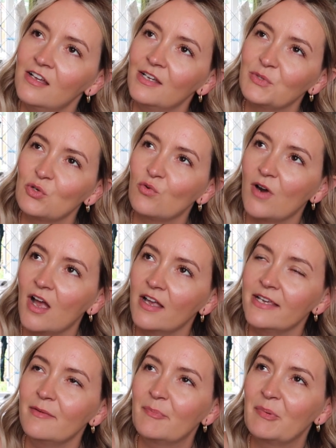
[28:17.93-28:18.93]
It was all
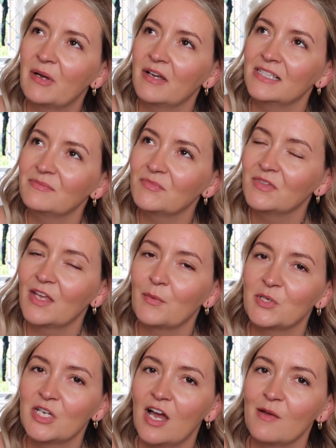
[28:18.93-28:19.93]
right, but there
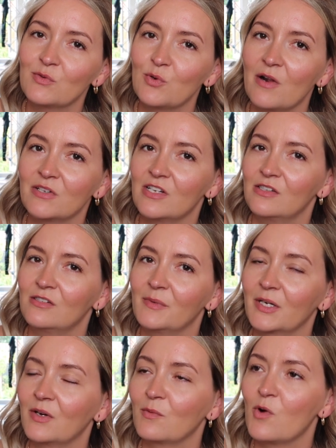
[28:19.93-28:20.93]
were times where I was like, oh
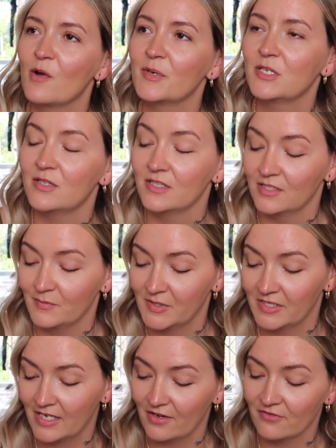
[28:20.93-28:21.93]
my god, why am I doing this to
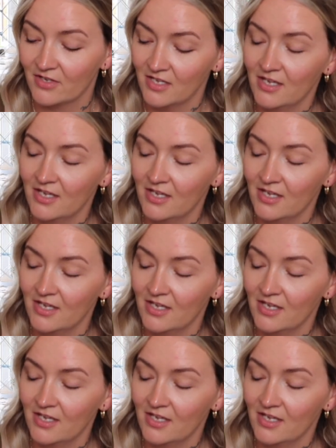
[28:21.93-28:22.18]
myself?